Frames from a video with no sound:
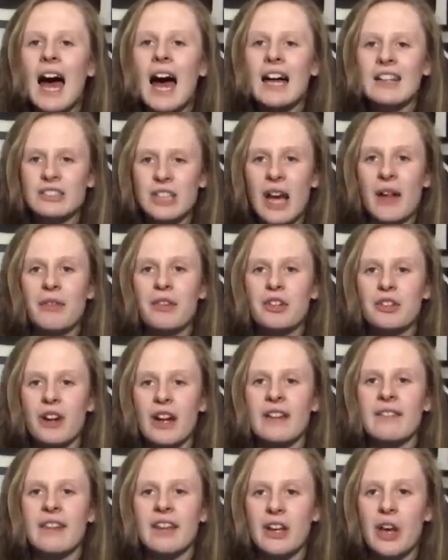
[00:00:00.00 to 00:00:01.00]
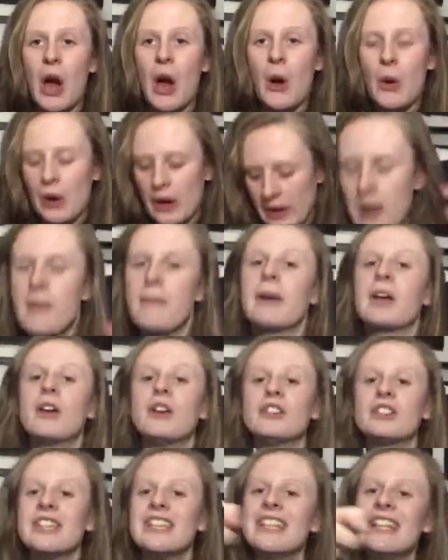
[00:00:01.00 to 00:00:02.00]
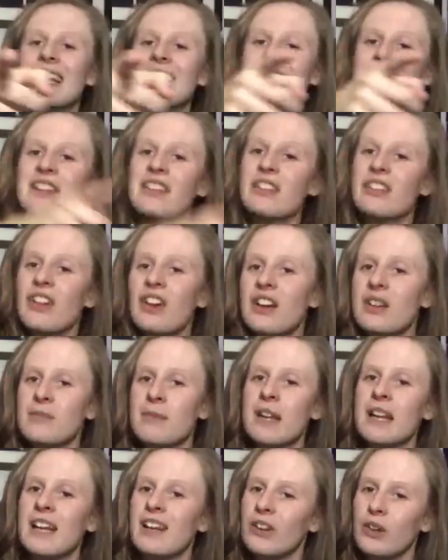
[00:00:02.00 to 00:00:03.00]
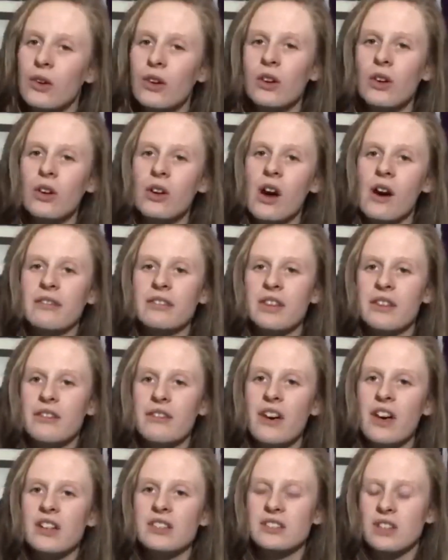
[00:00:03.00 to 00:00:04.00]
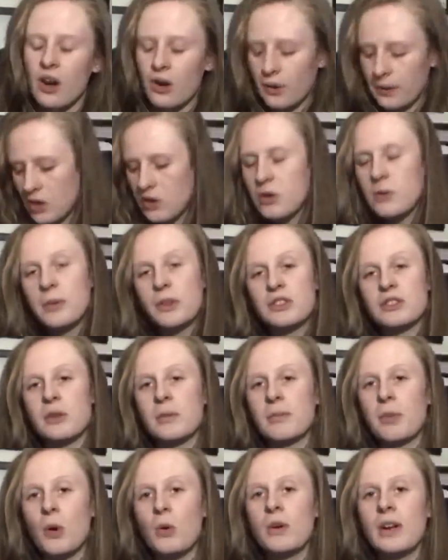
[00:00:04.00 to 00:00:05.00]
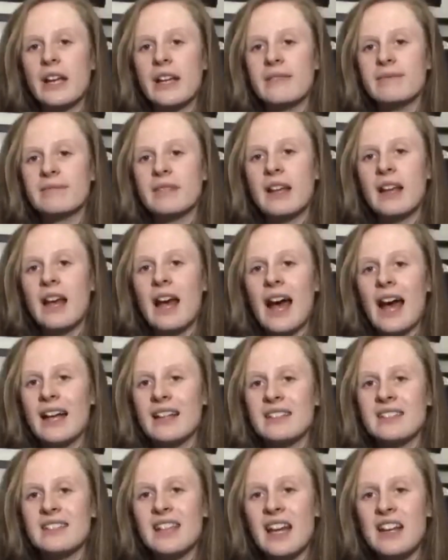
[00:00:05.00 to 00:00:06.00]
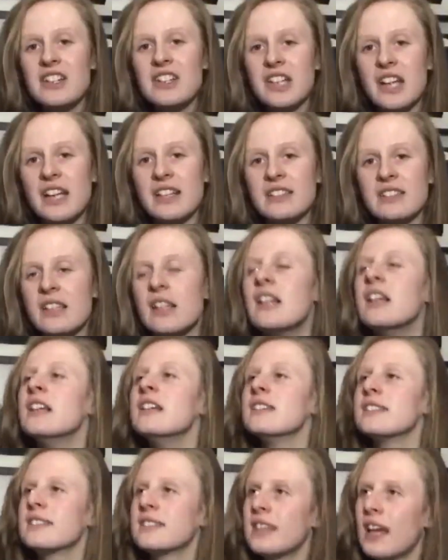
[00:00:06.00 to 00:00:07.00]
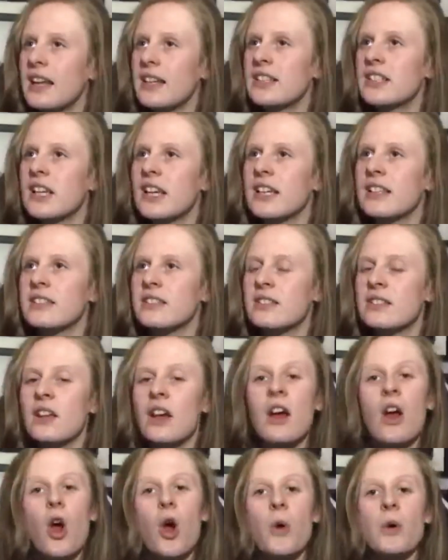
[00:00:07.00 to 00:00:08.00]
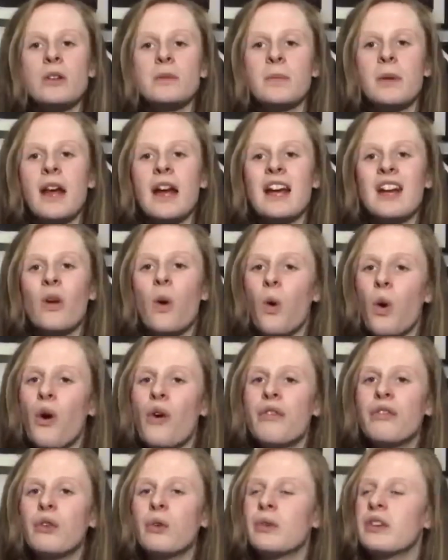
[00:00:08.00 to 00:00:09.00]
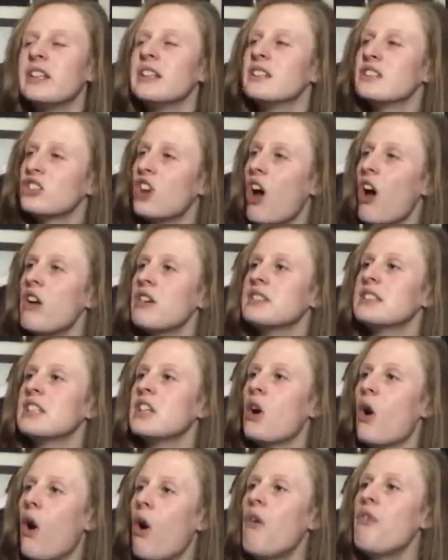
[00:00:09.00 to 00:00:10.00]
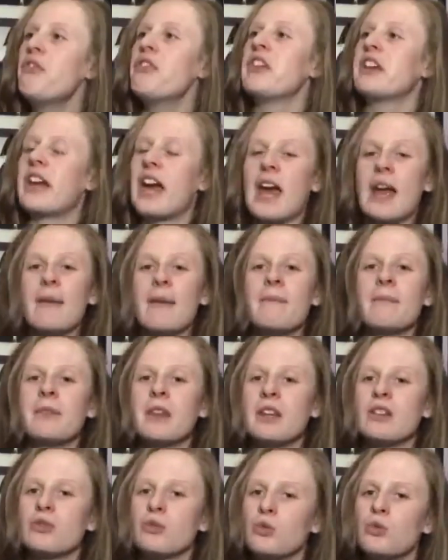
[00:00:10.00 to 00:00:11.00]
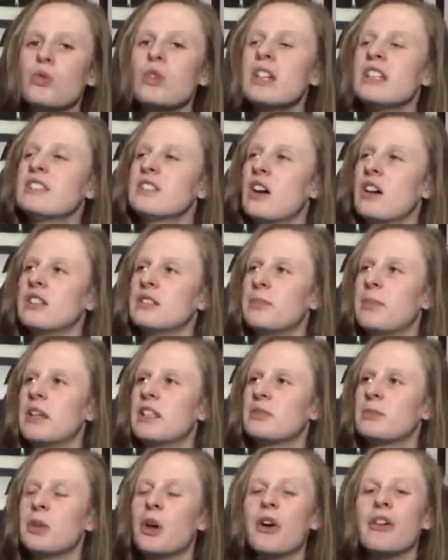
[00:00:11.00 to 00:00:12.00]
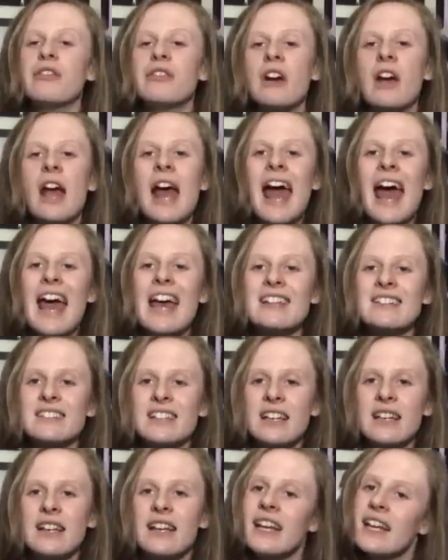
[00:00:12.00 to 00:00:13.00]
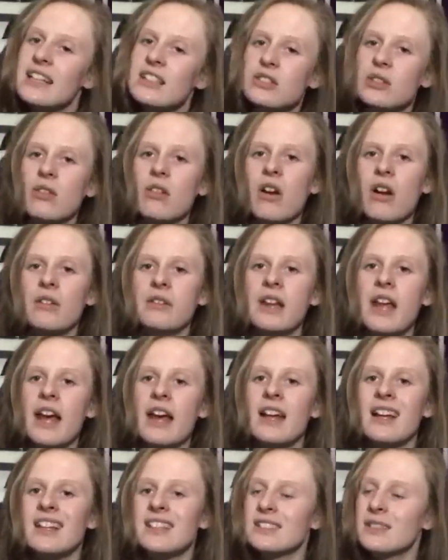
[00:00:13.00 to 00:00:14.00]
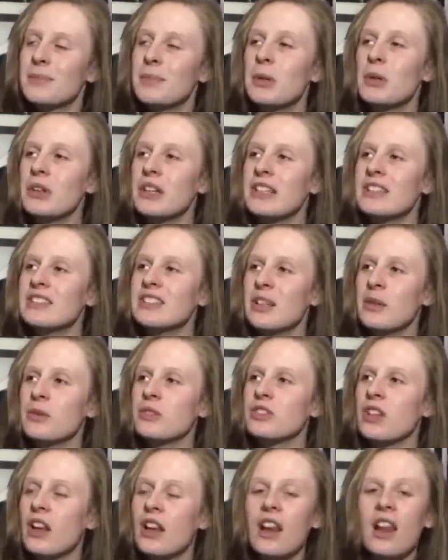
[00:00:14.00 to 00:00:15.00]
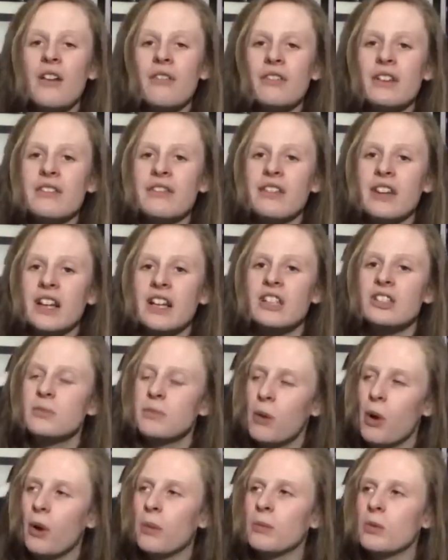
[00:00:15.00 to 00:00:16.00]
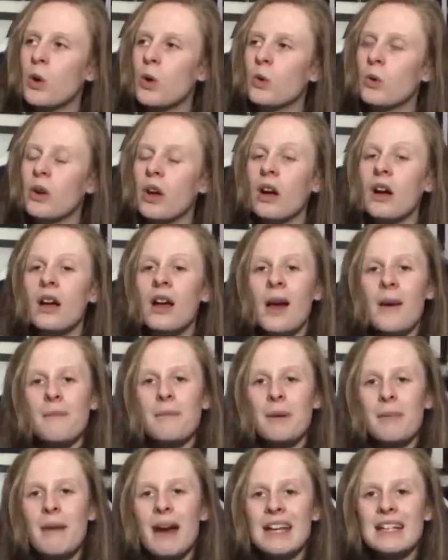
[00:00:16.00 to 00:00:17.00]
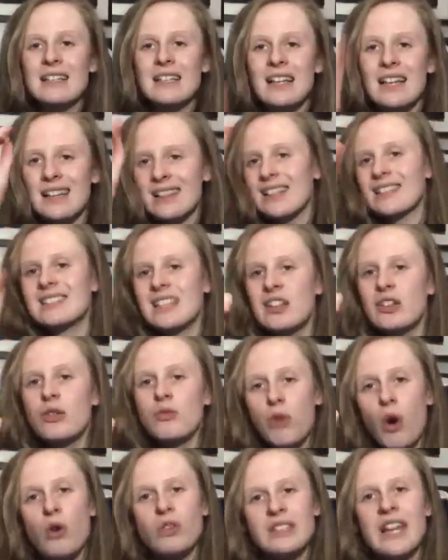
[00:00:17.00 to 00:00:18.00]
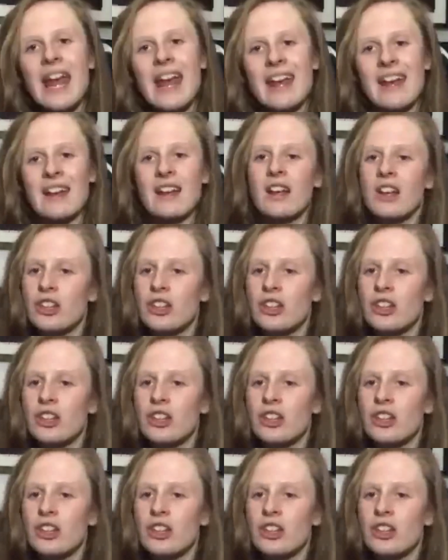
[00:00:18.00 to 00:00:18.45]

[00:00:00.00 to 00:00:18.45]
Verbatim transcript: And down the drain they go. Because in the 83rd minute, not long after the first goal, Laurel oh, puts a ball in and Sanchez, Sanchez, who has played awful the entirety of the game that is really starting to piss me off, heads it into our own net. To be honest, it was a lovely finish, bottom corner. But mate, that's in the wrong net.